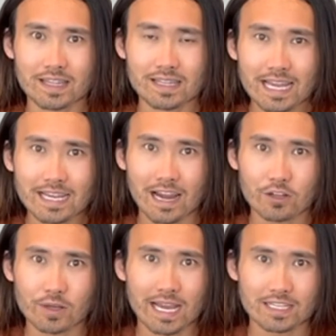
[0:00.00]
the day count.
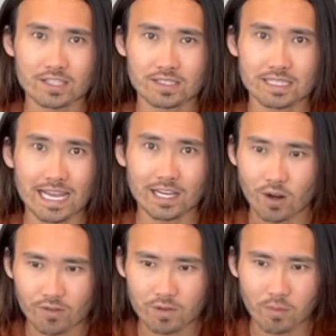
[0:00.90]
You can't just take it
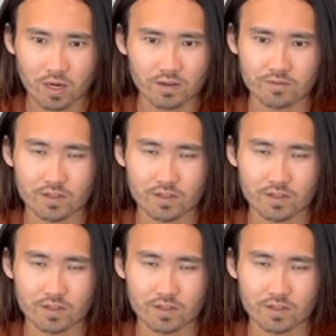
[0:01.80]
off the market